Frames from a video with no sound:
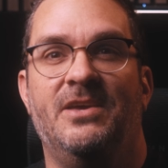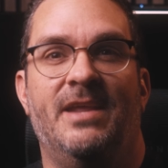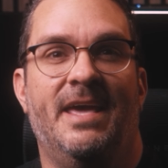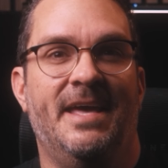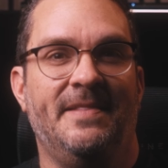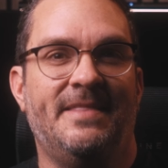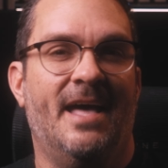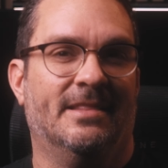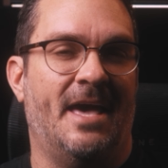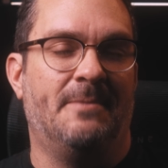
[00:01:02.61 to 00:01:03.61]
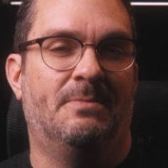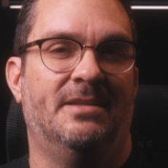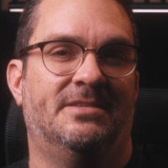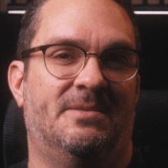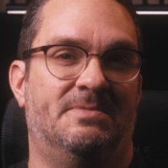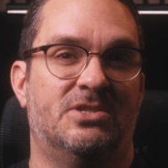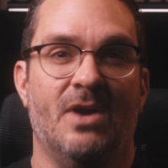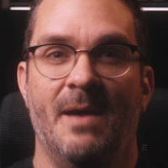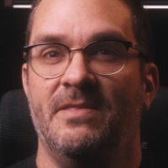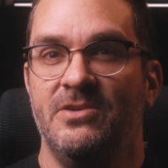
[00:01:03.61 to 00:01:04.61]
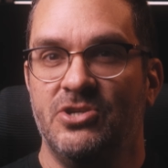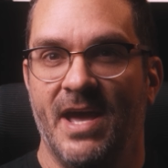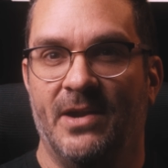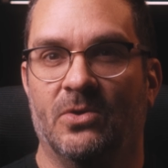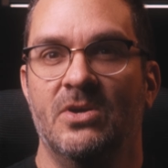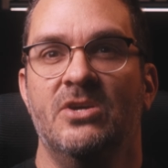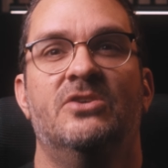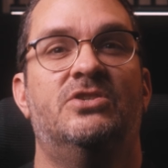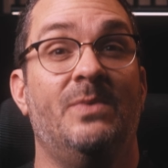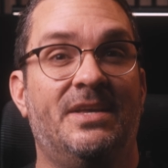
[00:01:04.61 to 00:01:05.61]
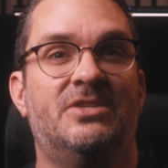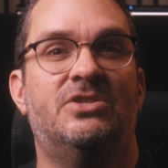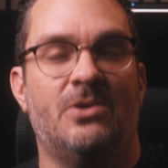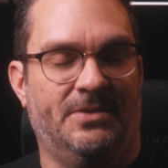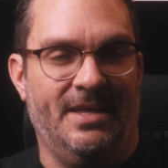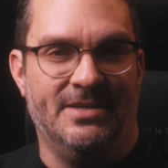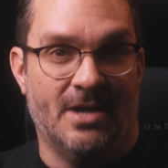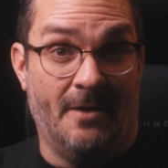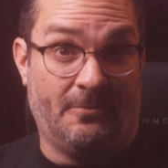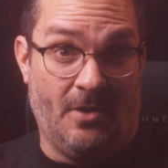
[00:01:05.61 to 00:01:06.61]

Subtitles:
you to hit that like button, subscribe to the channel so we can start things off